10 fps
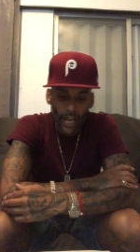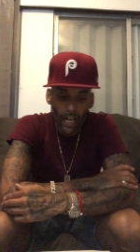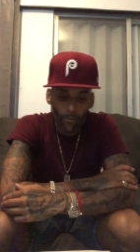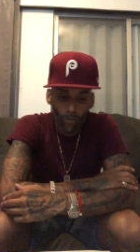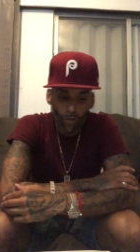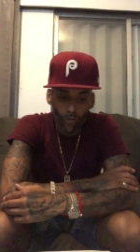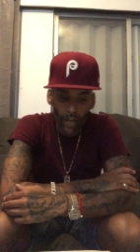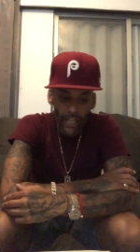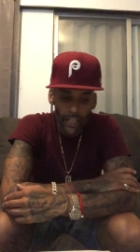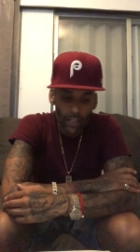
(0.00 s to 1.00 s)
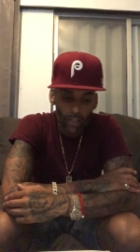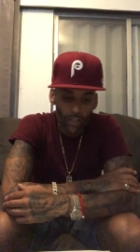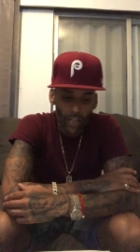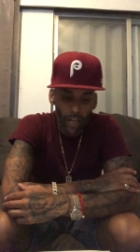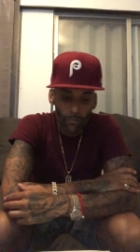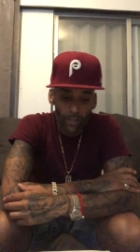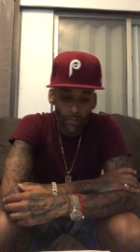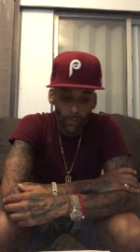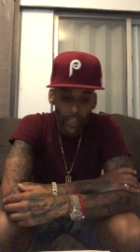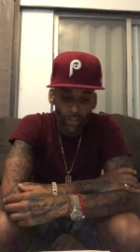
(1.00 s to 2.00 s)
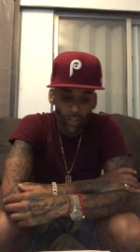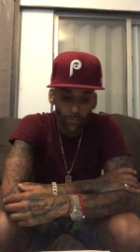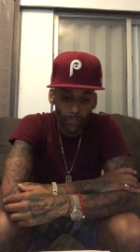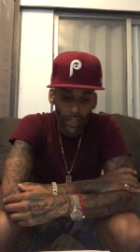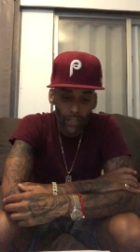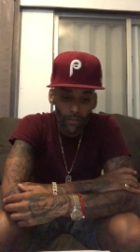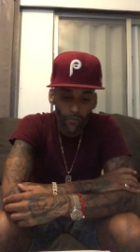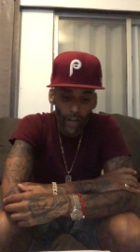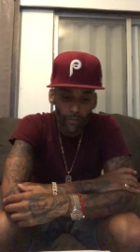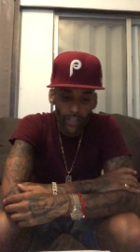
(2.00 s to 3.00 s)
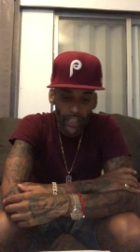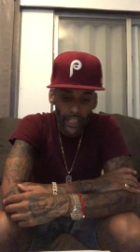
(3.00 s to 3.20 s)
and more radiant look, hummus might just be the very